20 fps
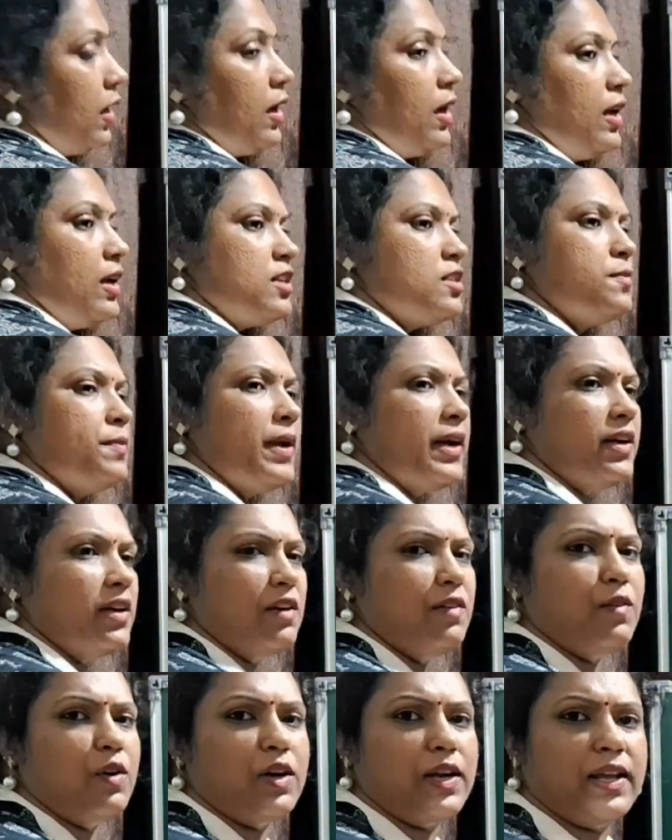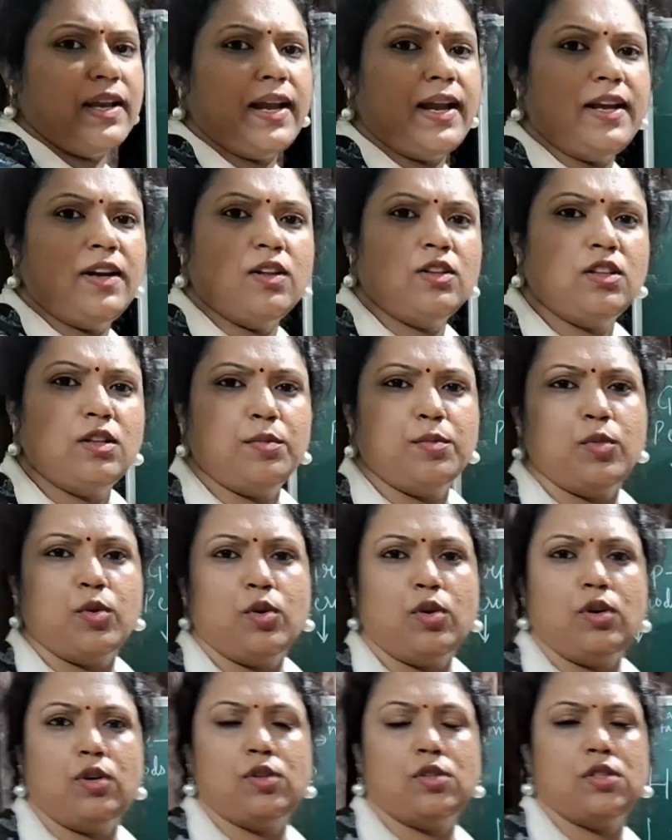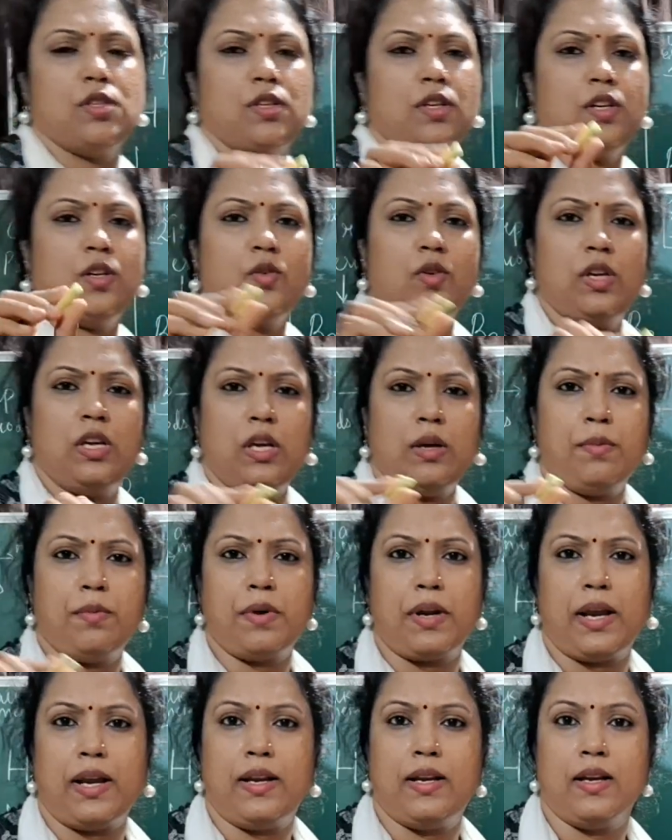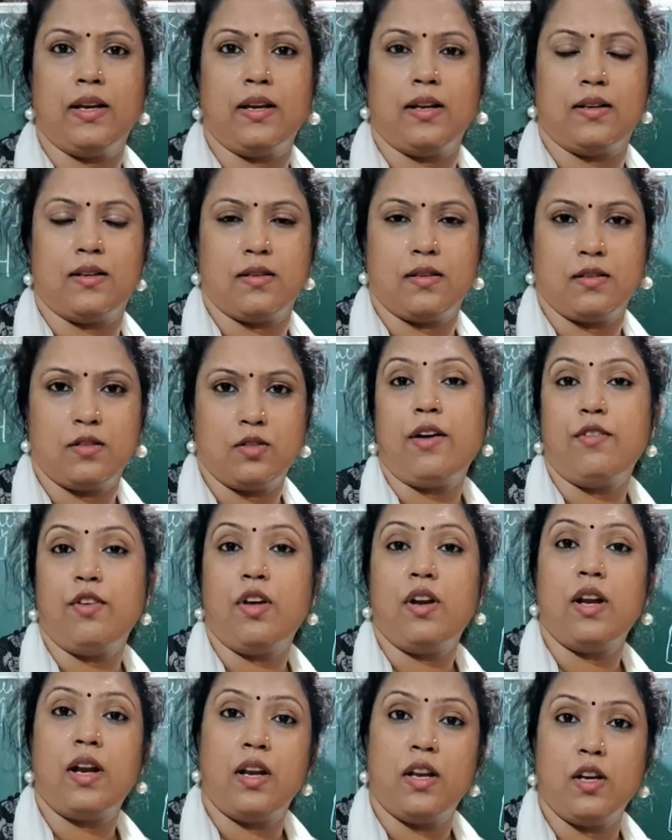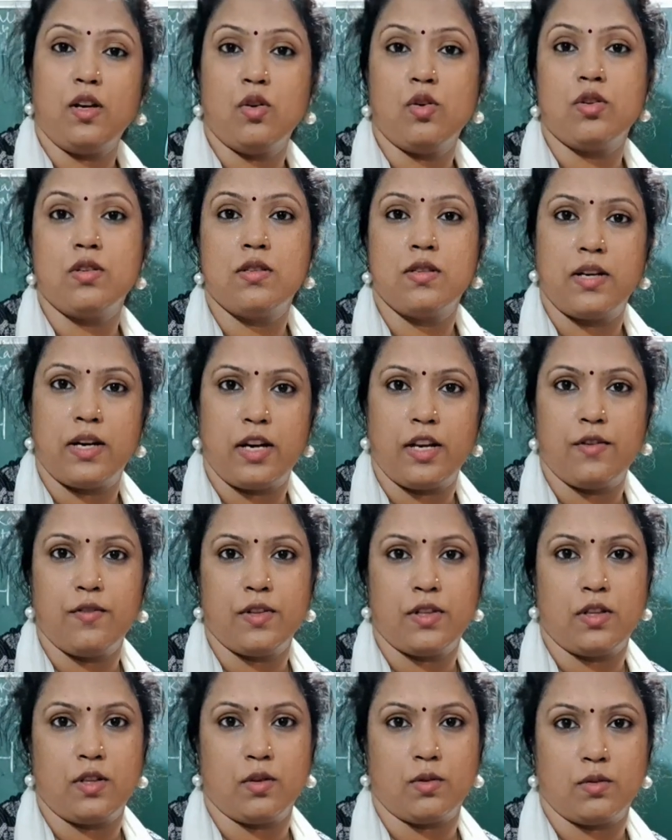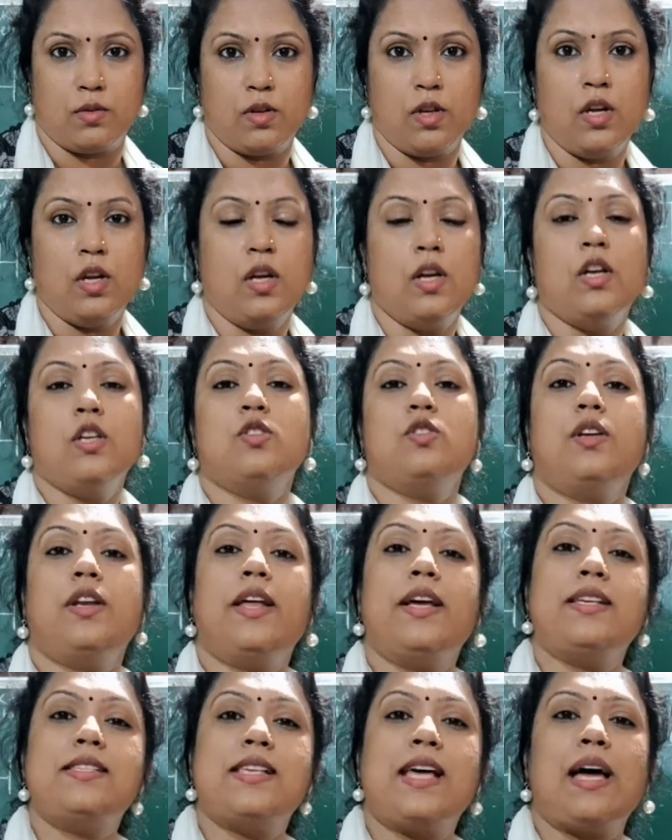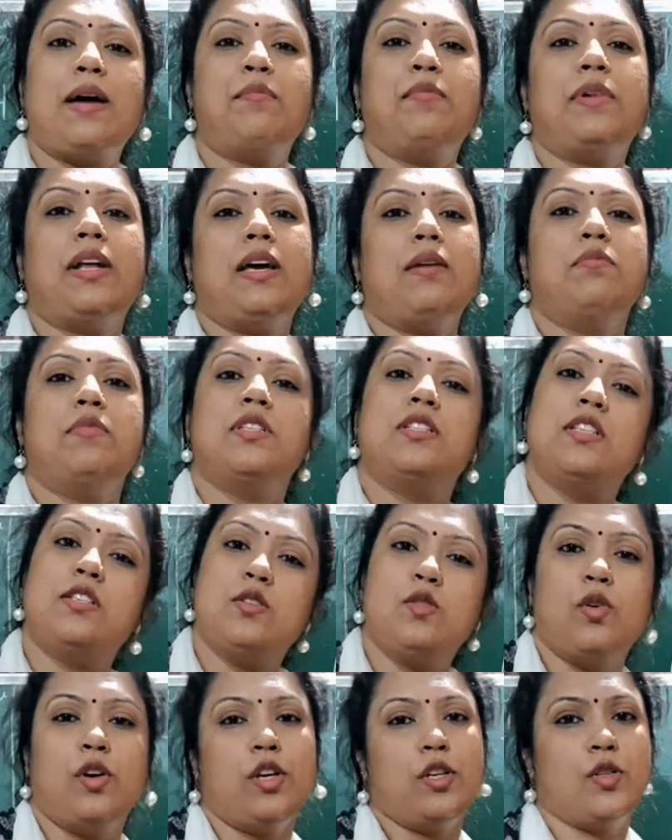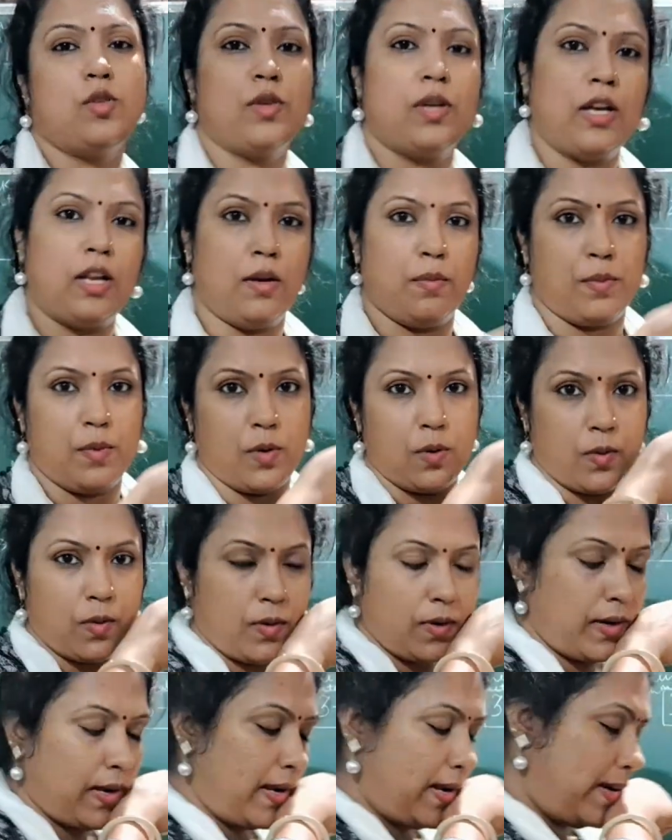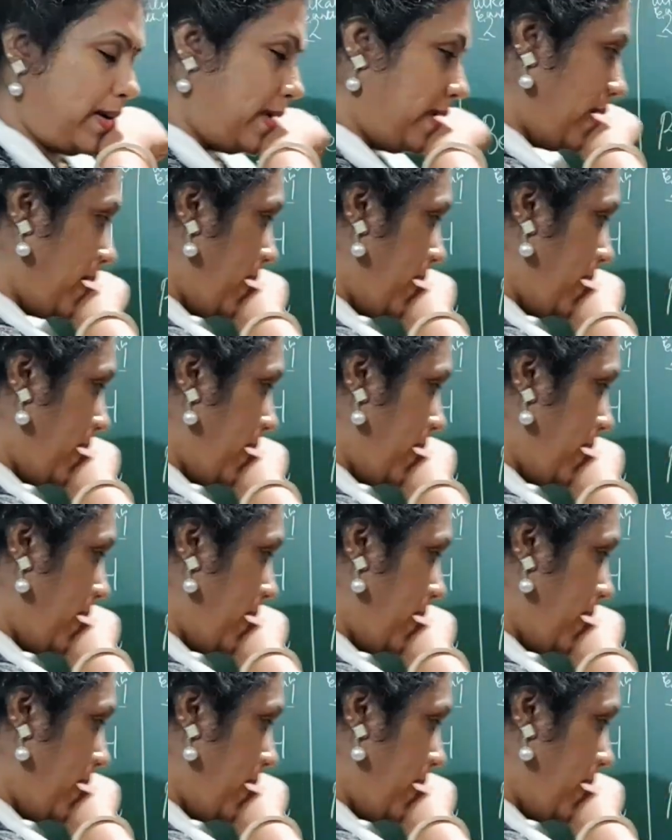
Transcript: It's better what I write on the board, no children, you keep writing it. Have your running notes ready with you. So in exam time this is going to help you, right.